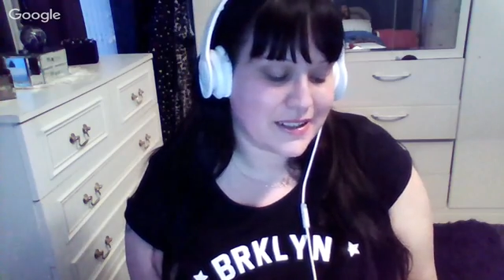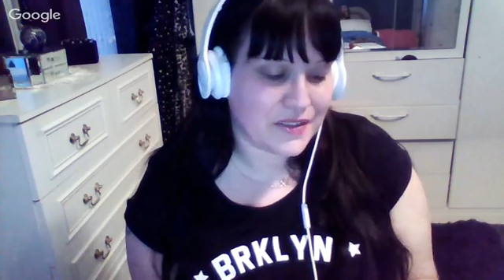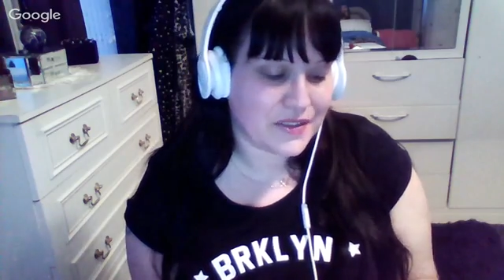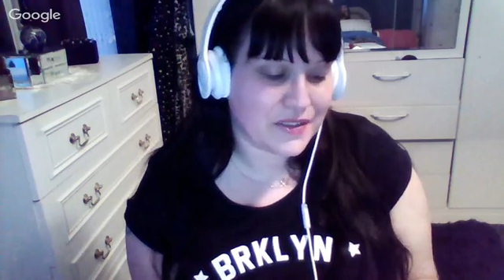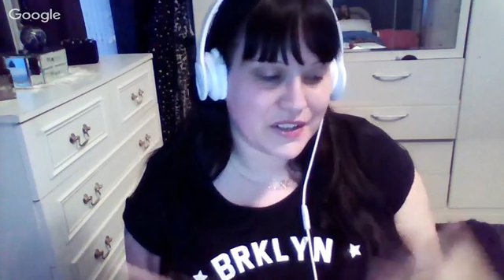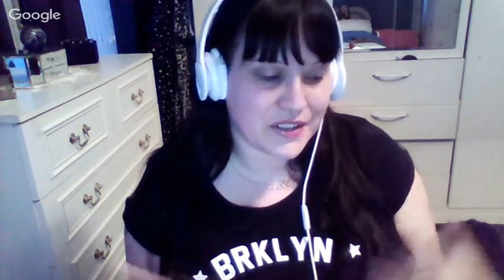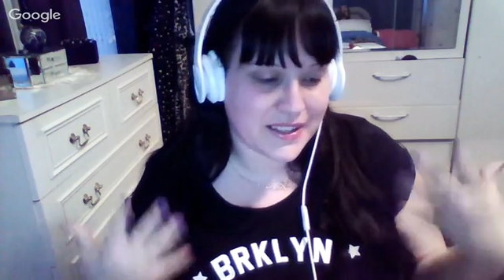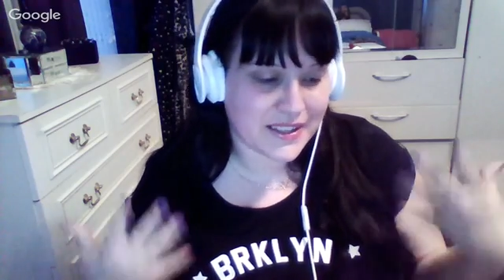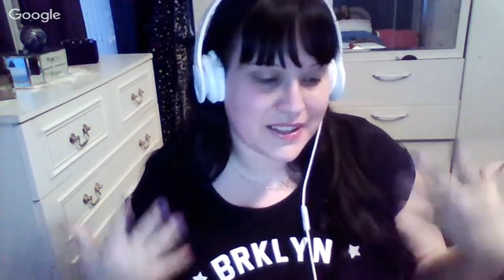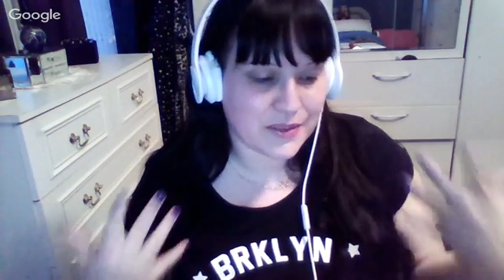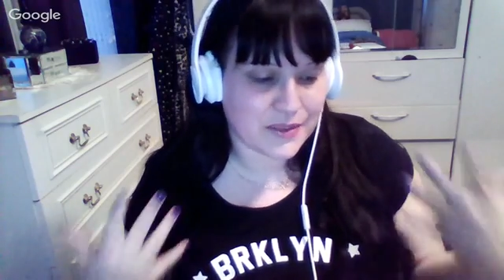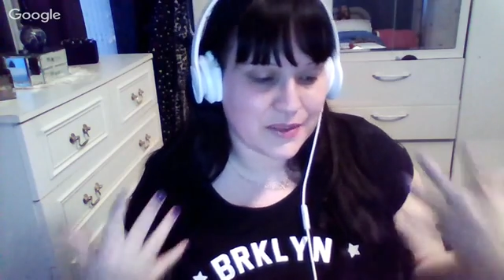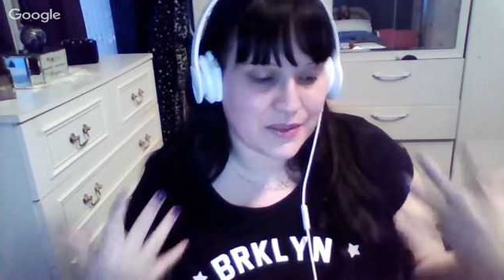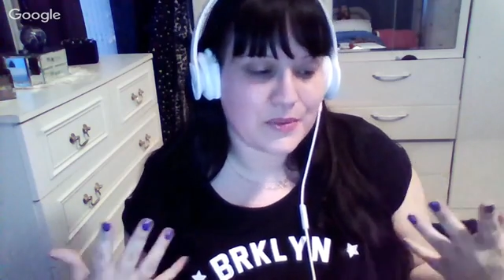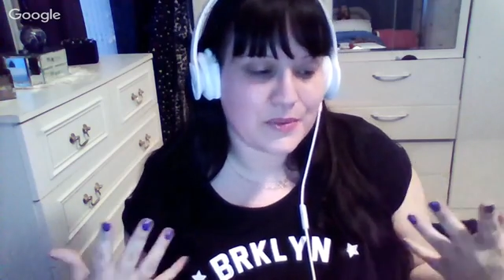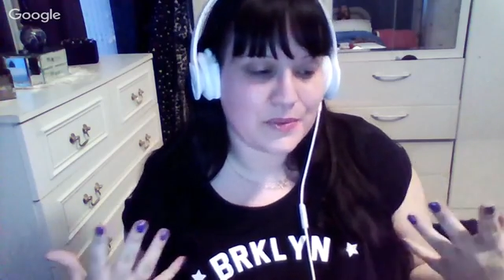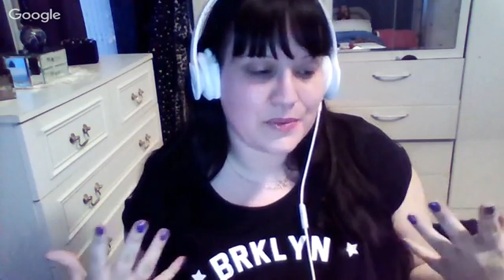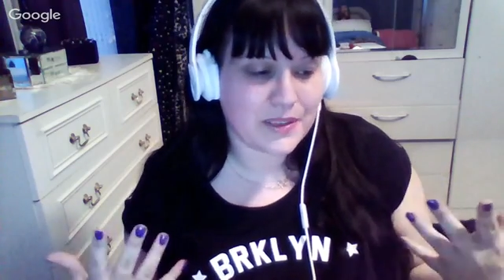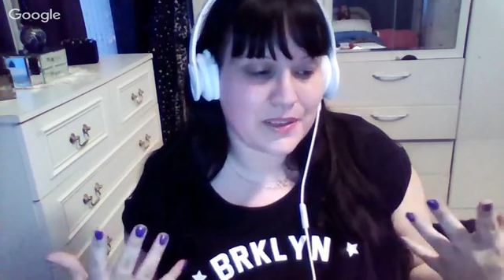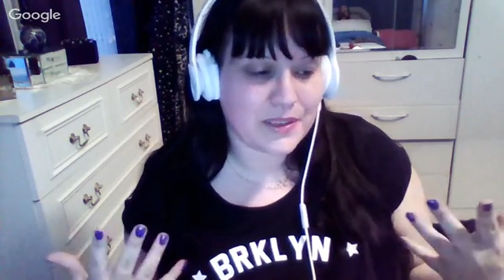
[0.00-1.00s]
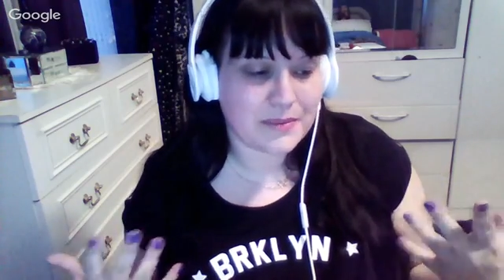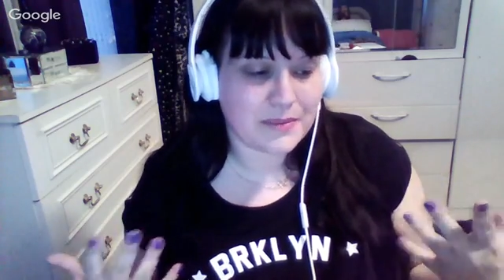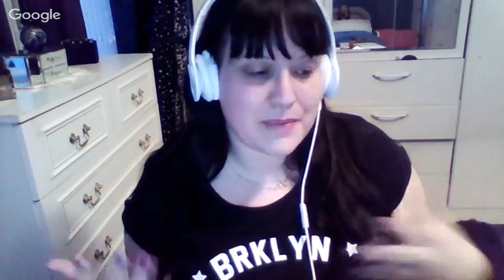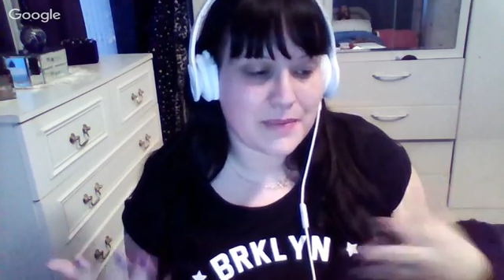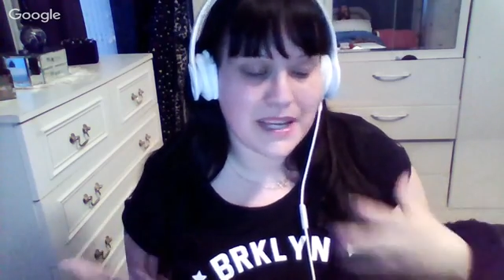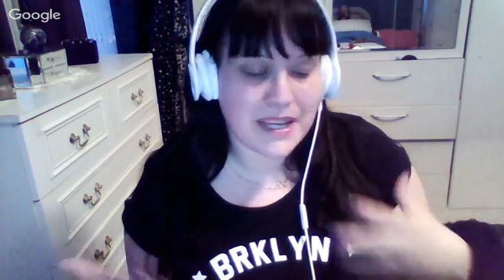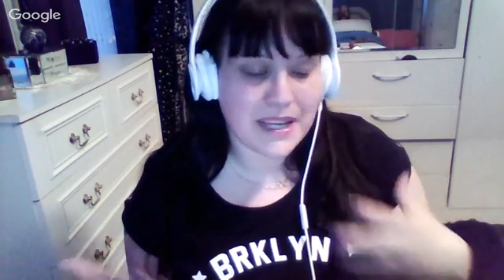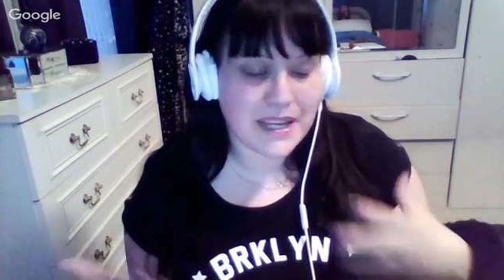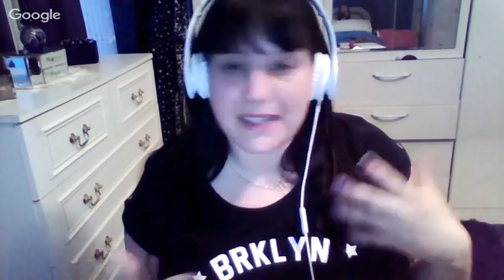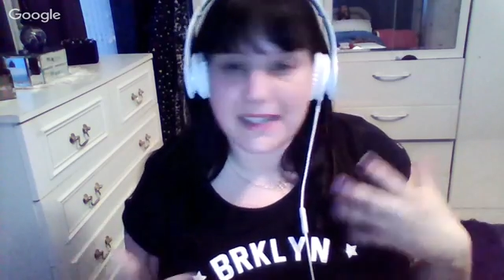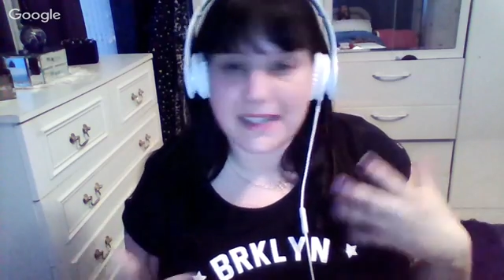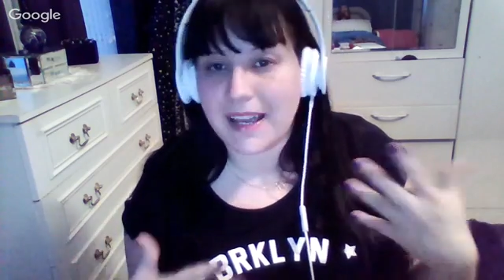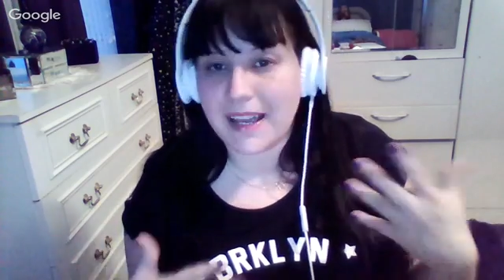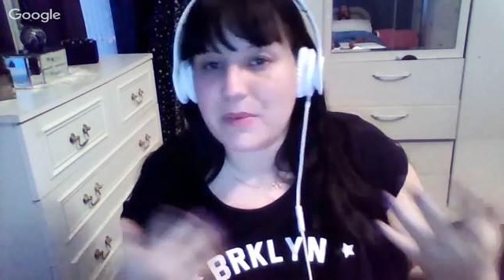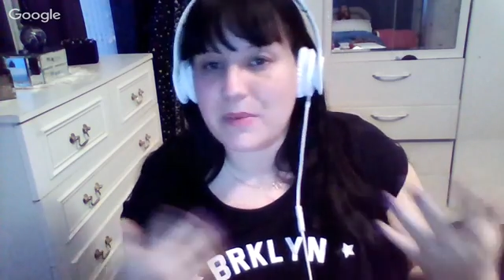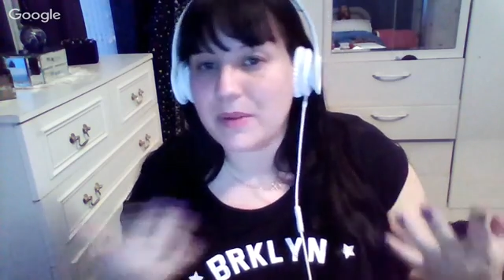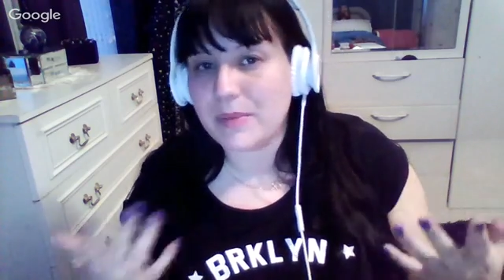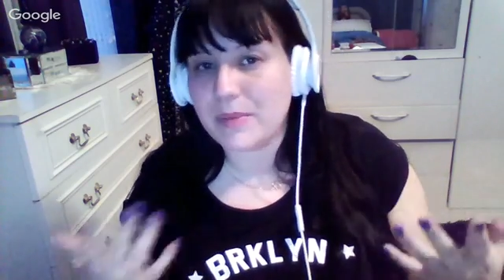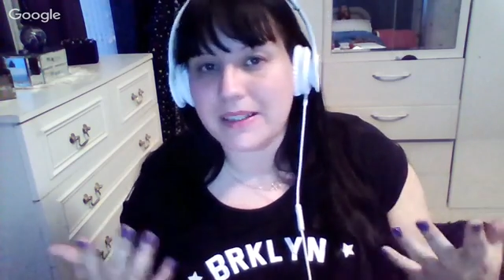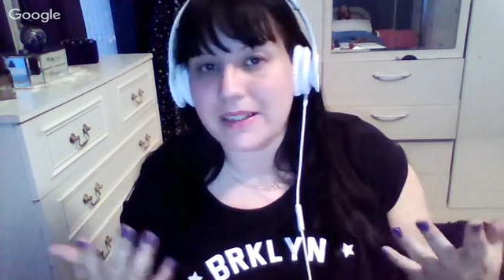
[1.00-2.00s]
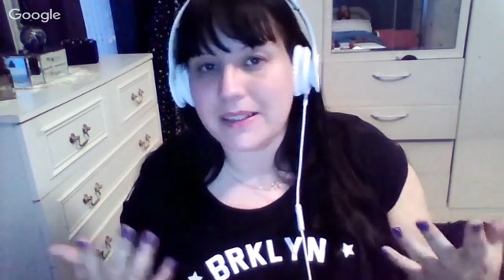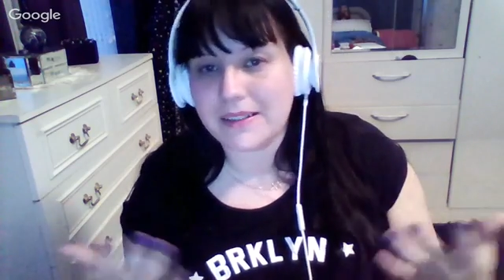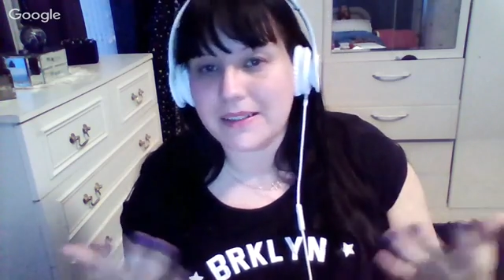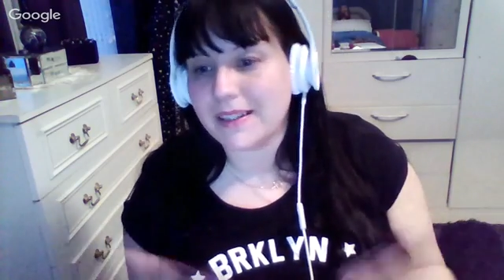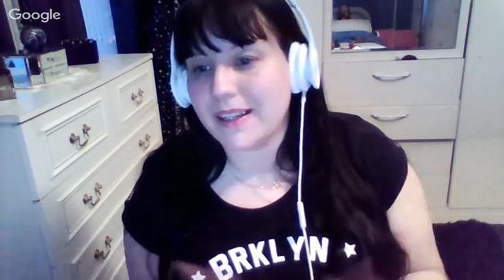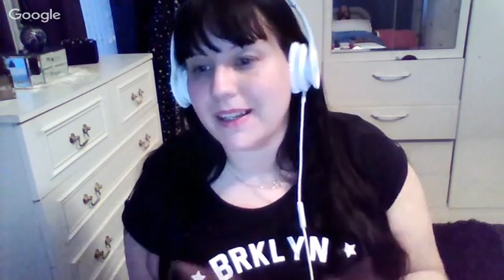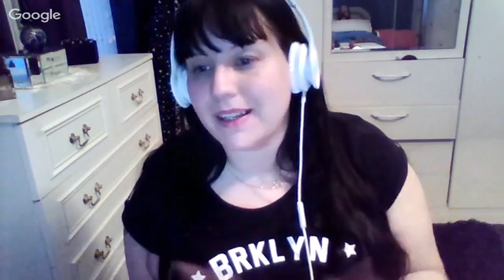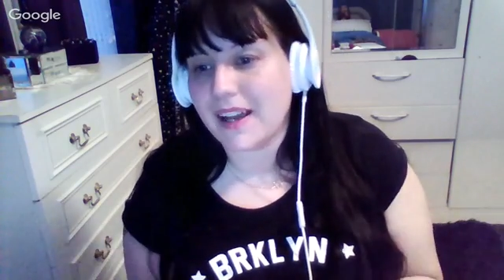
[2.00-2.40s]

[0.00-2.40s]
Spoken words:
us to all, men and women,